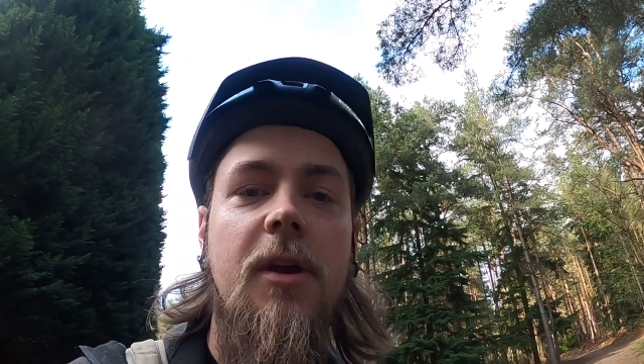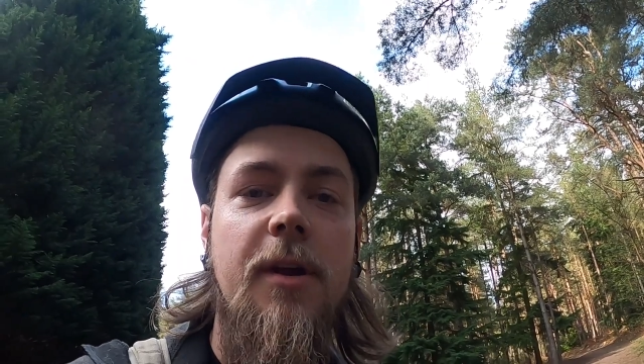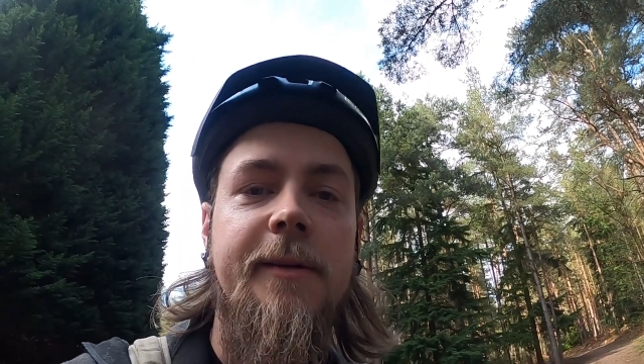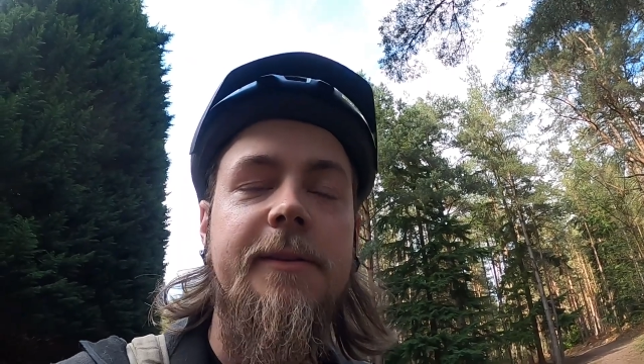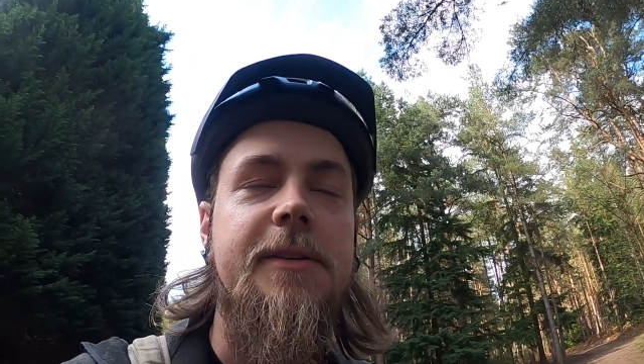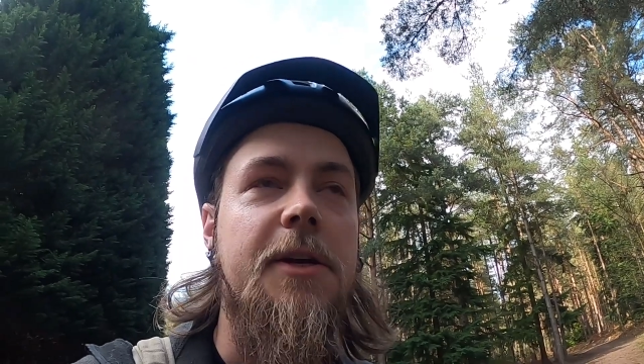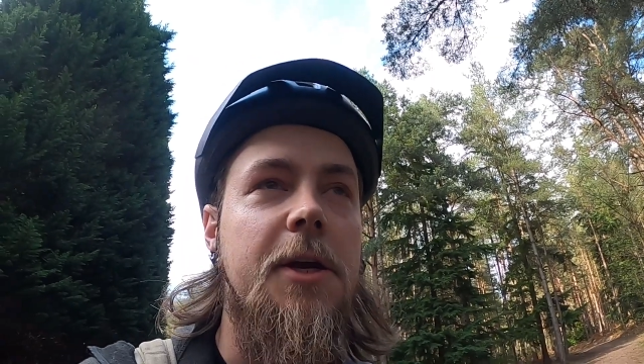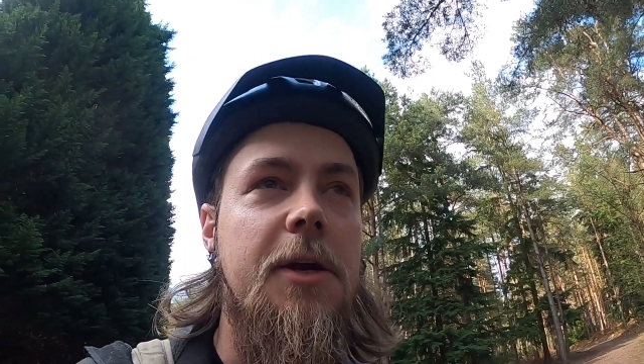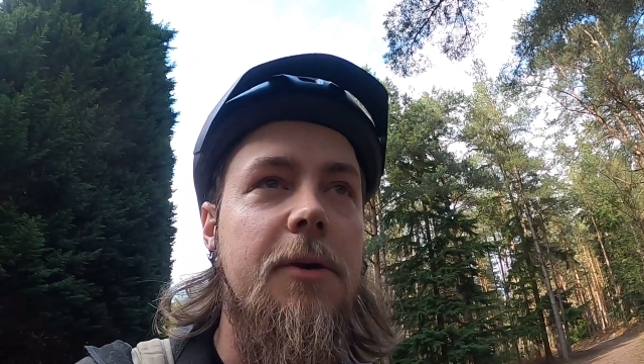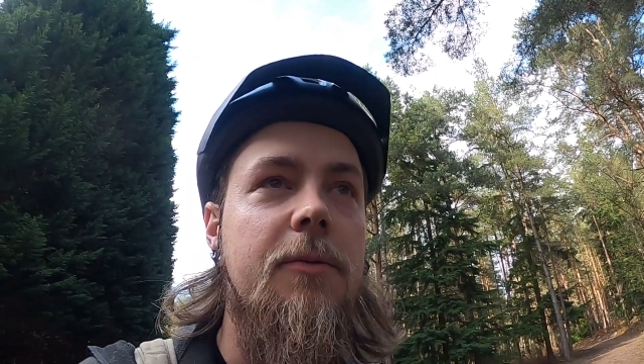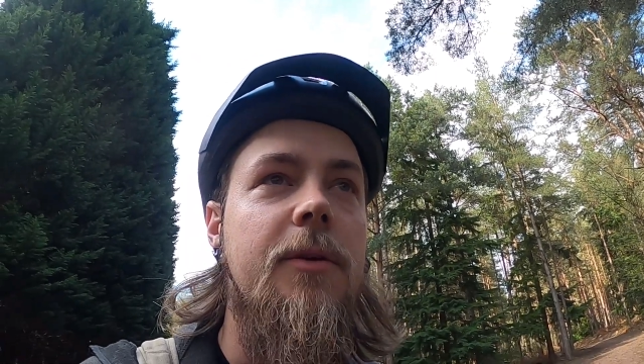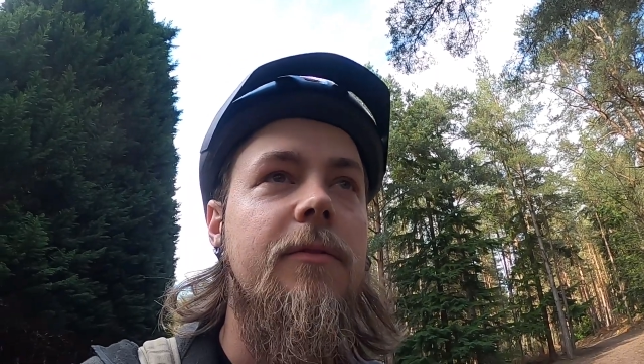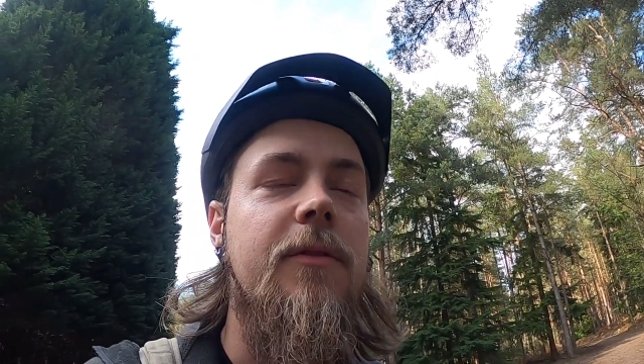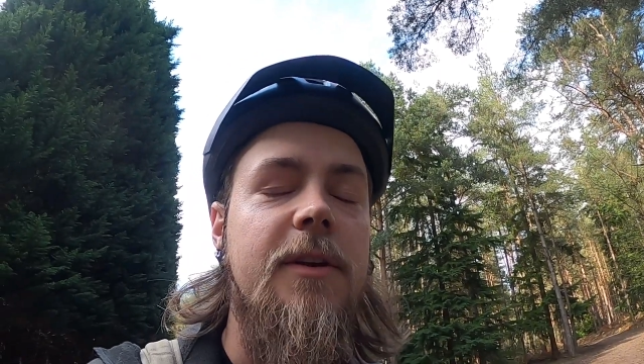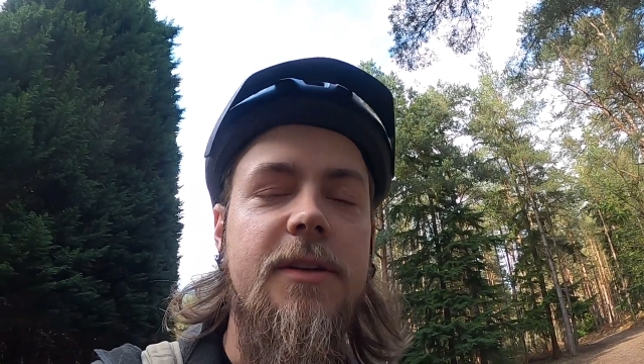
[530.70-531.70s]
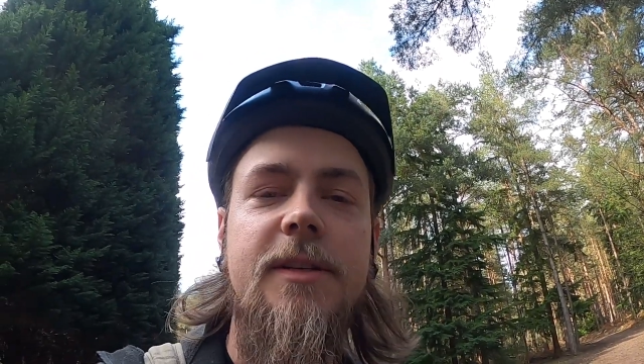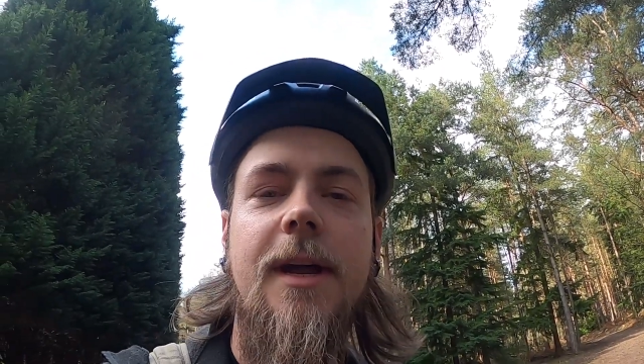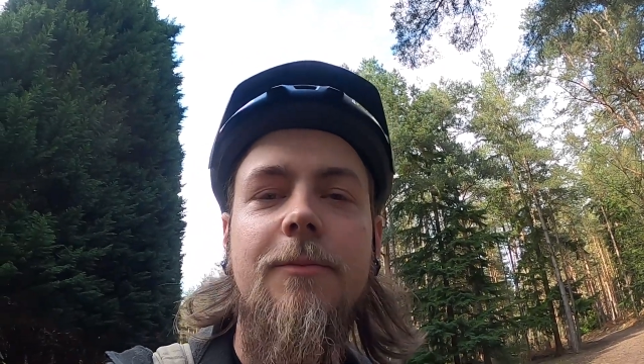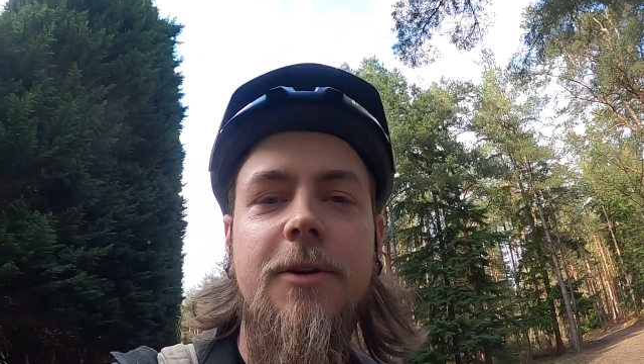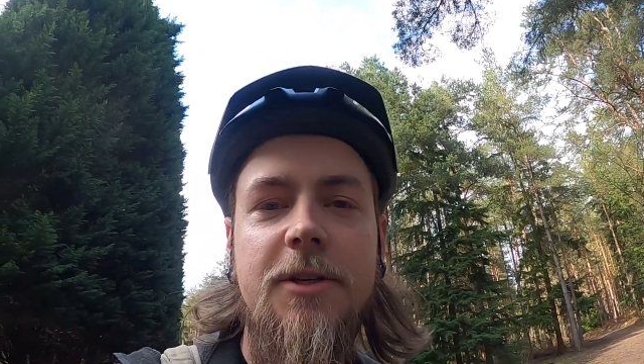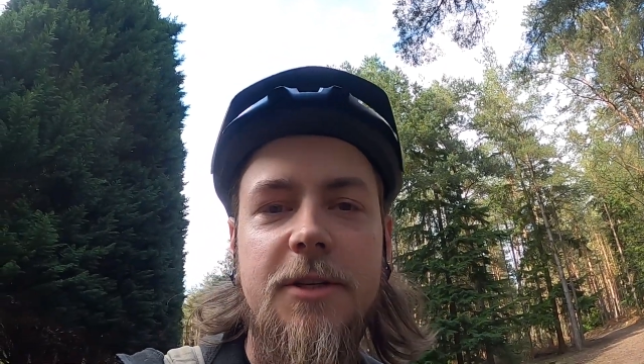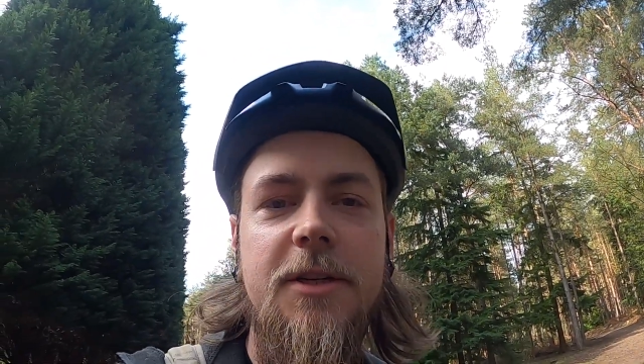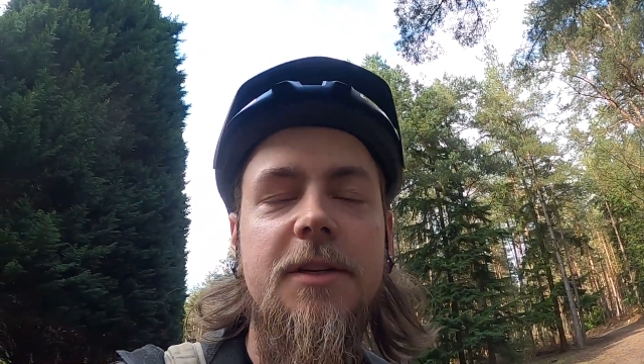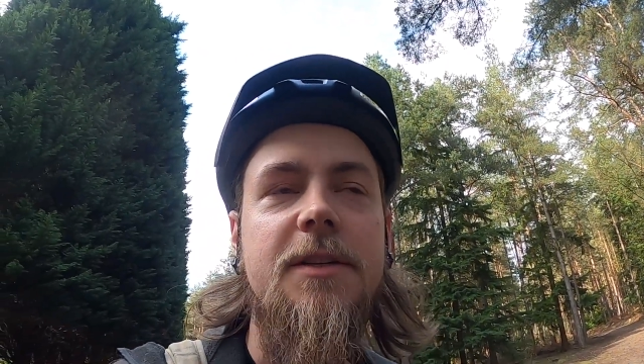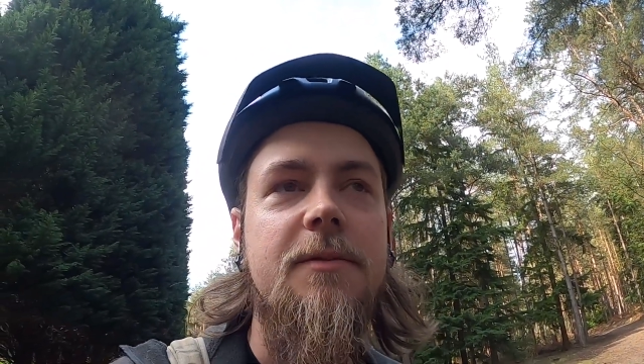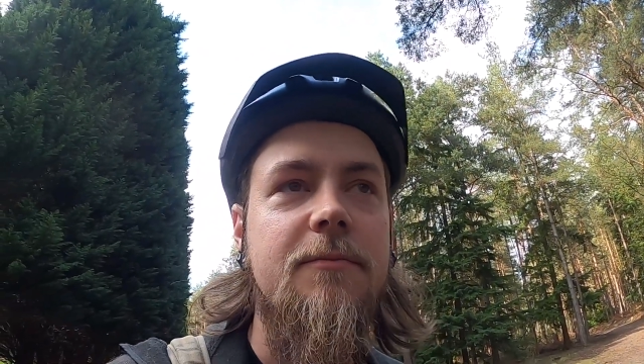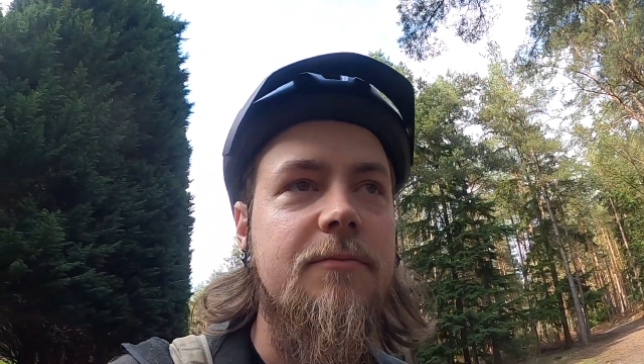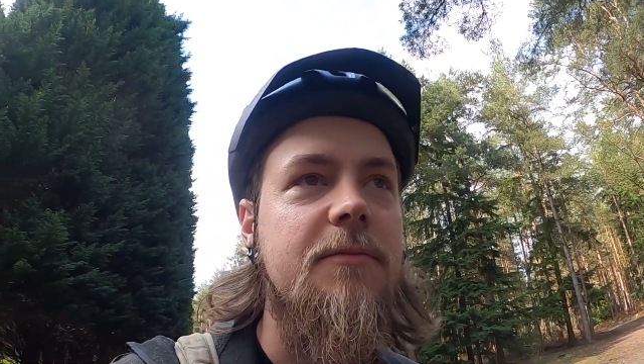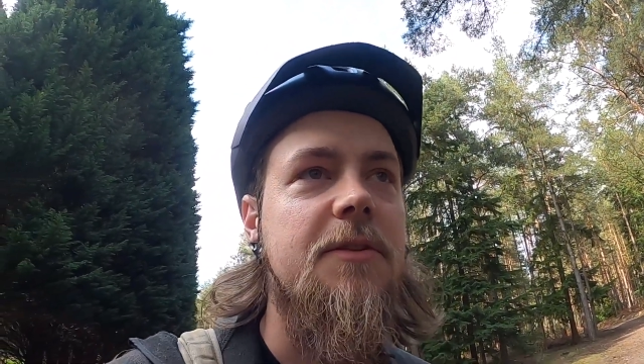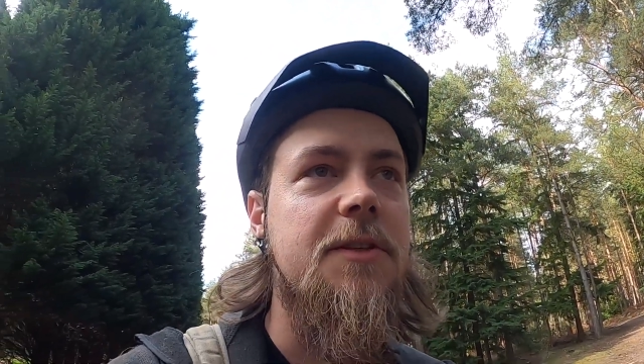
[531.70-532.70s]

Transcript: Okay, so we've established it's,